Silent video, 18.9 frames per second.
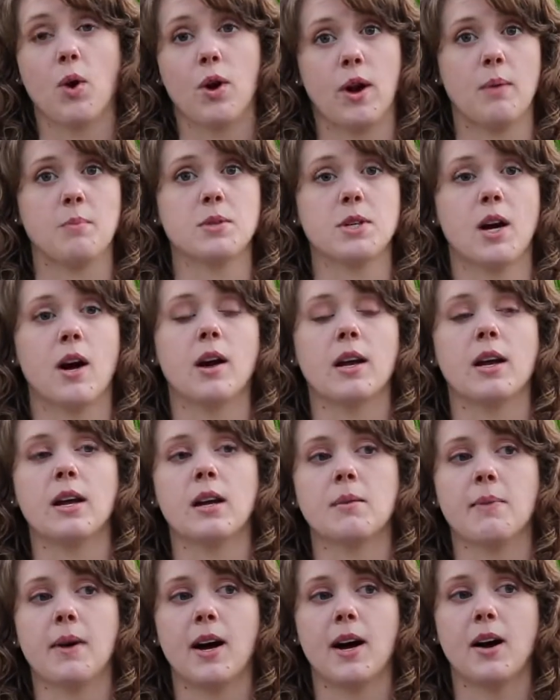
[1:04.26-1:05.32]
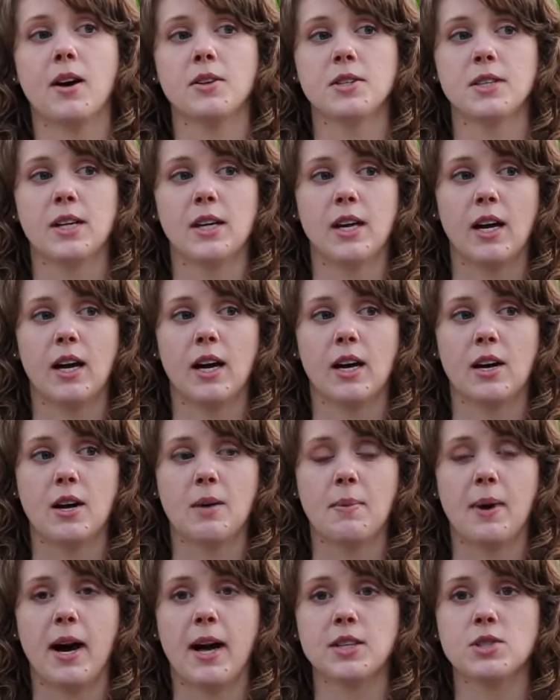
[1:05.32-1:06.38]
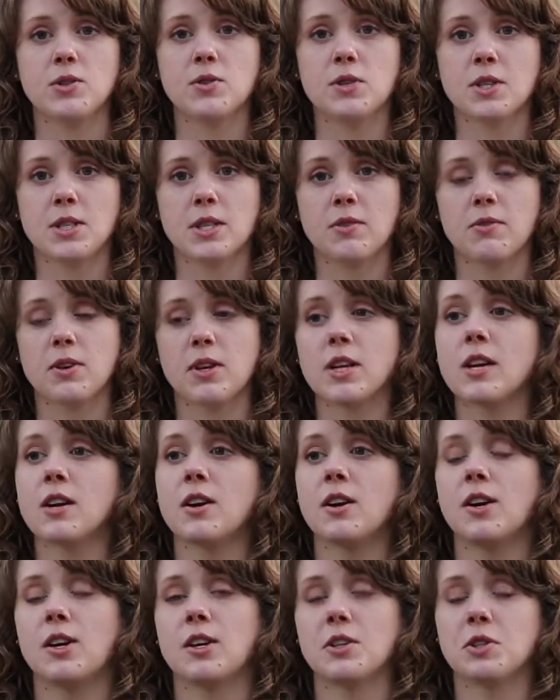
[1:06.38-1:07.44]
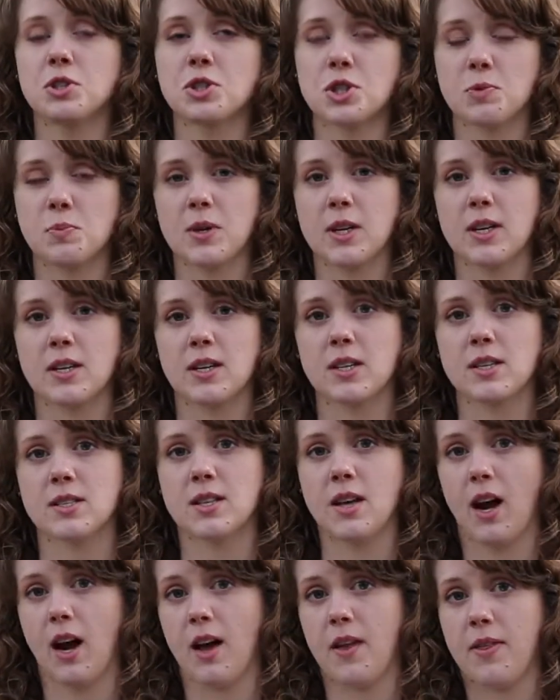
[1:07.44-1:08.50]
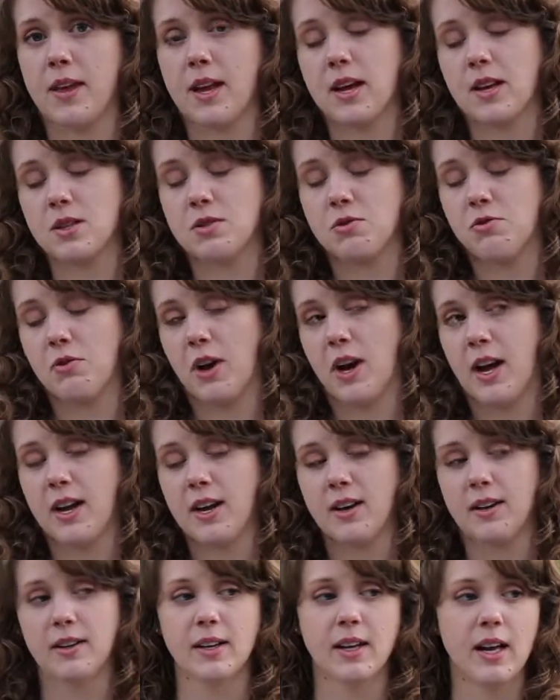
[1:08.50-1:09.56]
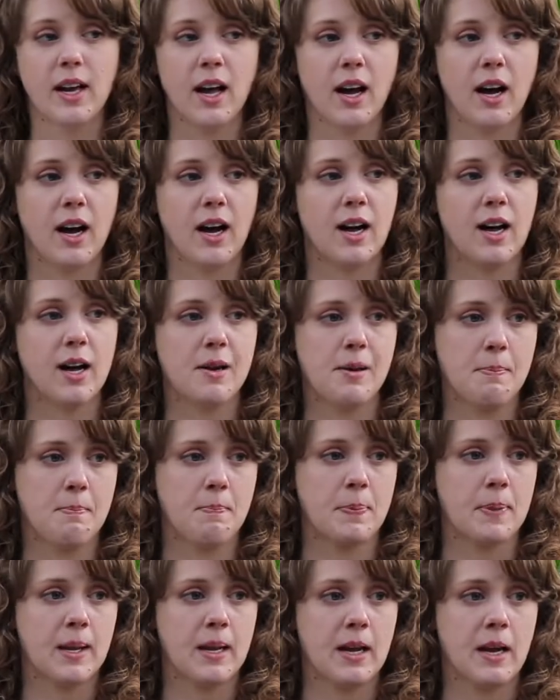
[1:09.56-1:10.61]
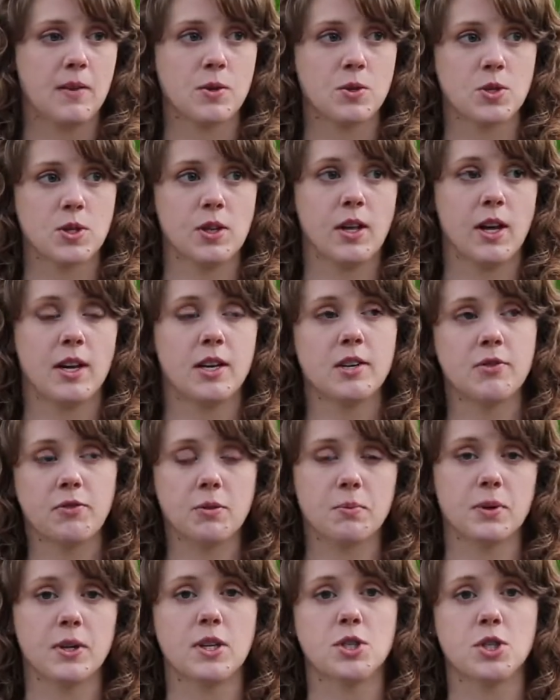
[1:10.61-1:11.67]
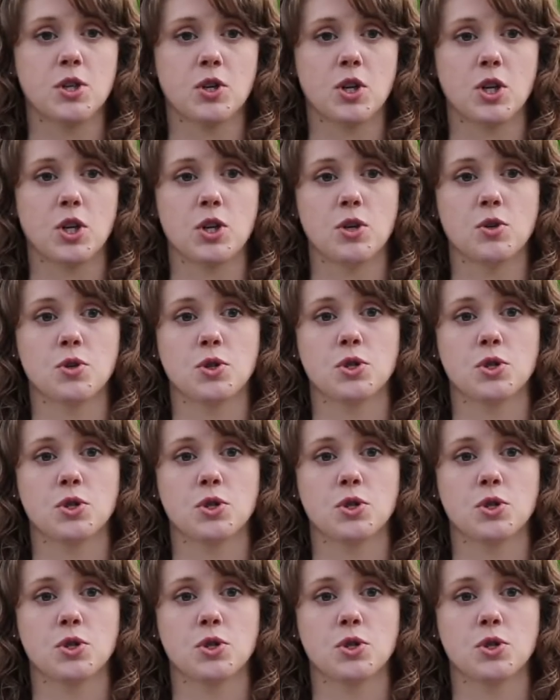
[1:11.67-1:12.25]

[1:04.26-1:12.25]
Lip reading: I'm talking about. I do this every year just because I think it's fun. And there's a lot of different plants you can use.